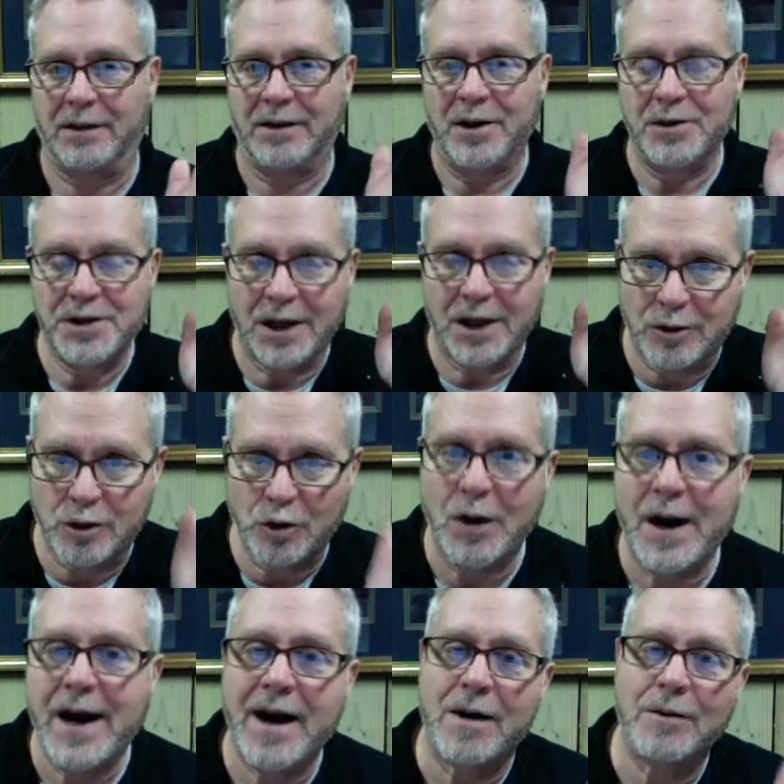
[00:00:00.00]
There's a
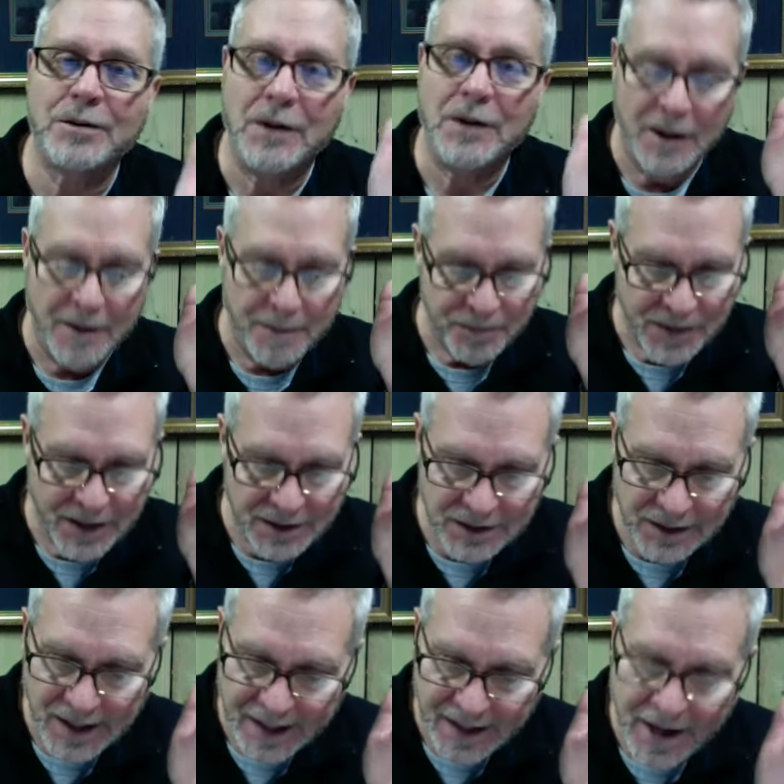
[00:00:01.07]
crown that is
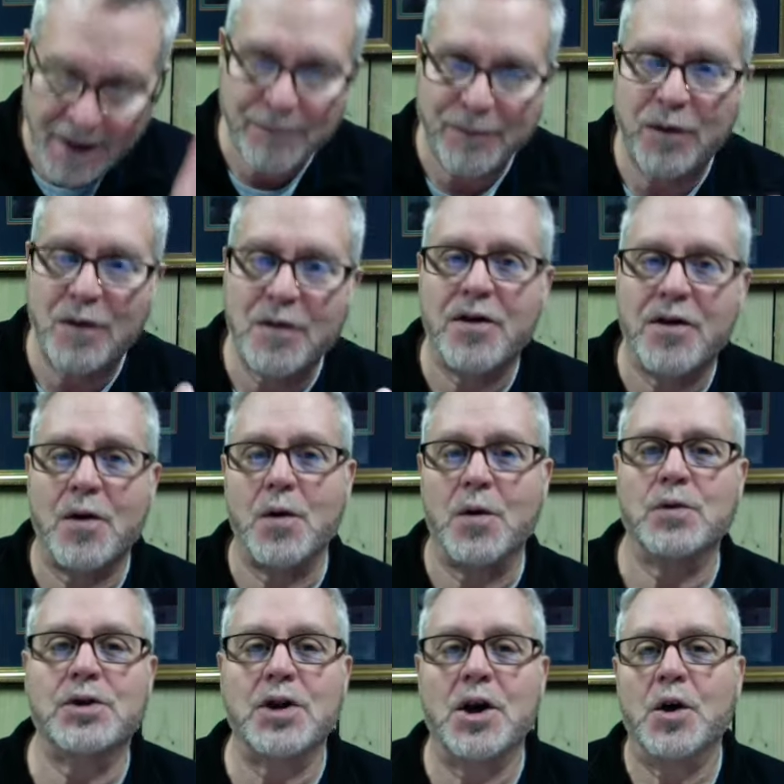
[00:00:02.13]
laid up for
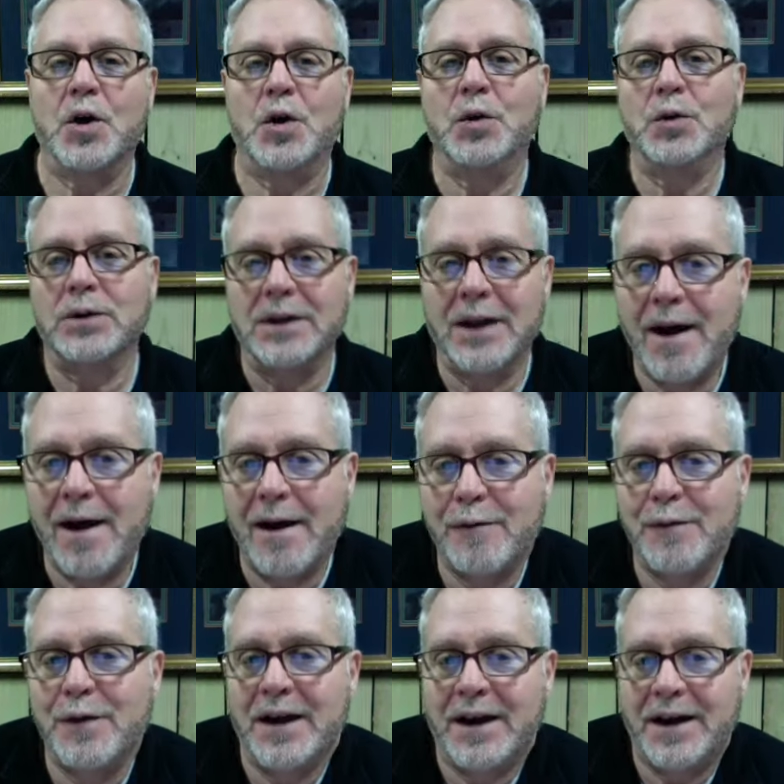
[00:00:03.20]
those who
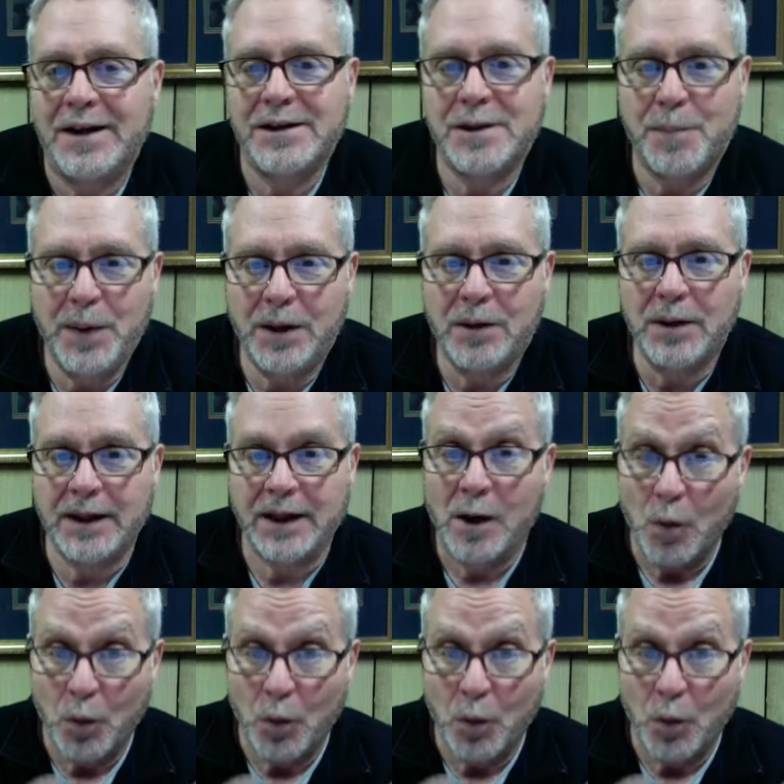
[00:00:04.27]
love his appearing.